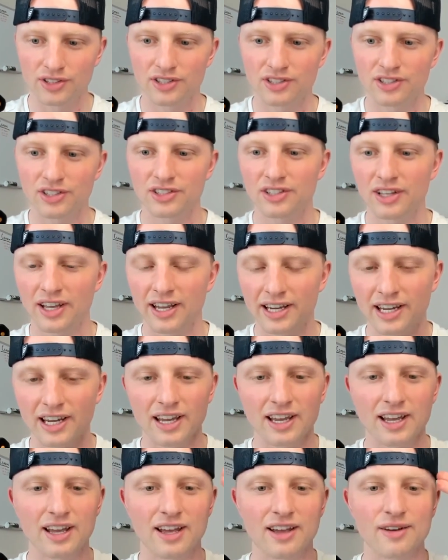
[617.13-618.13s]
This is like
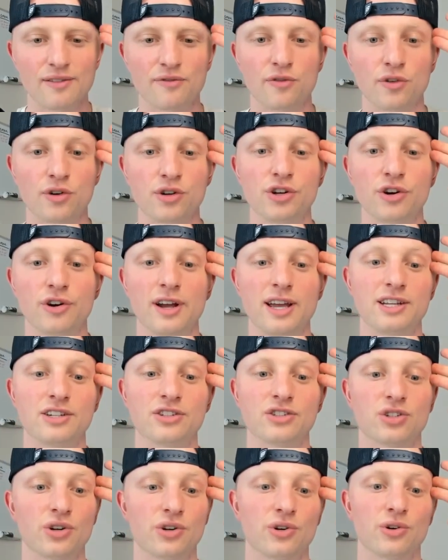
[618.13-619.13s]
for your
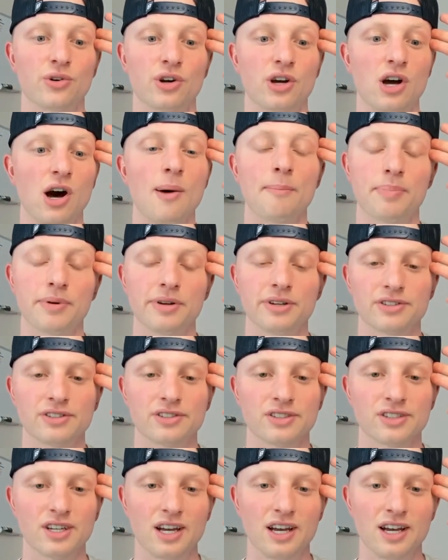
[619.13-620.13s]
internal
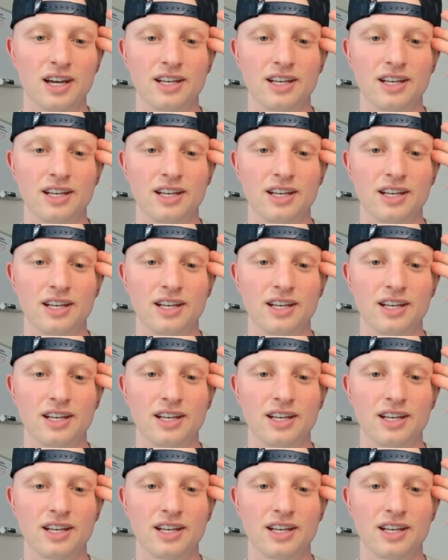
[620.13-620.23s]
compass.